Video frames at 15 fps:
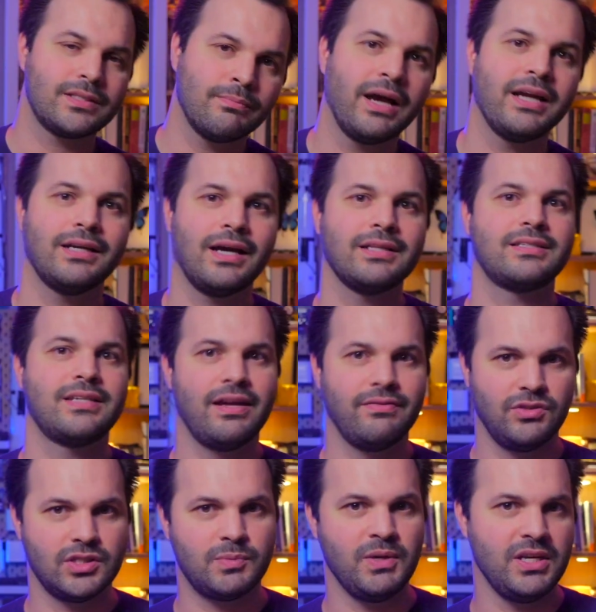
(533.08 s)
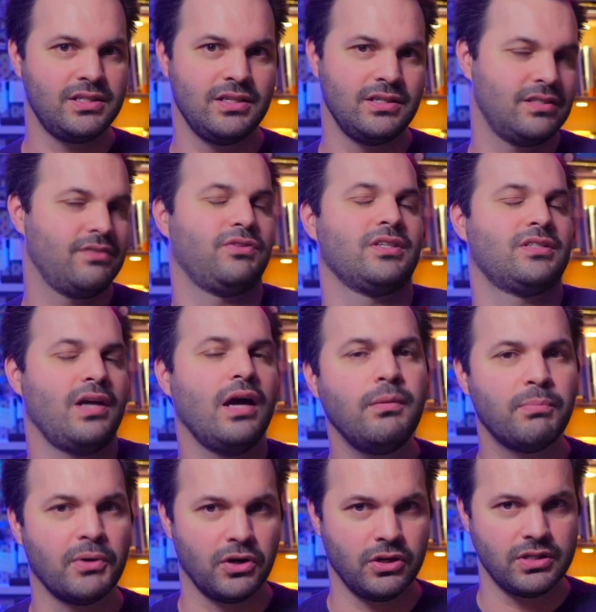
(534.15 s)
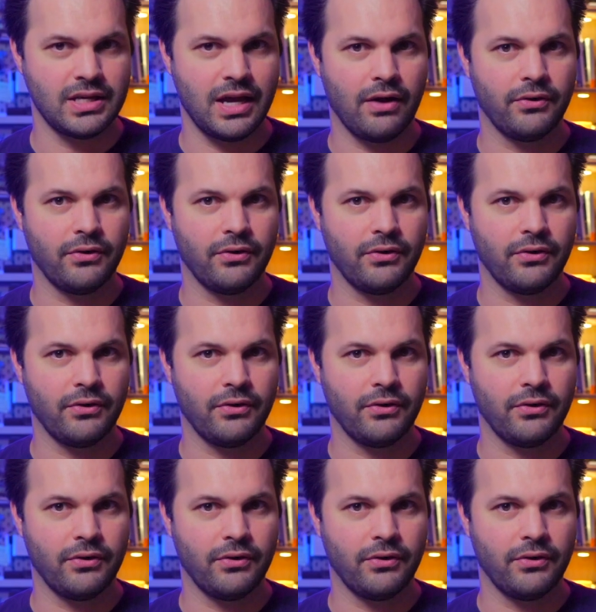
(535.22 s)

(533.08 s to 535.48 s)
this might not save the species if the sun burns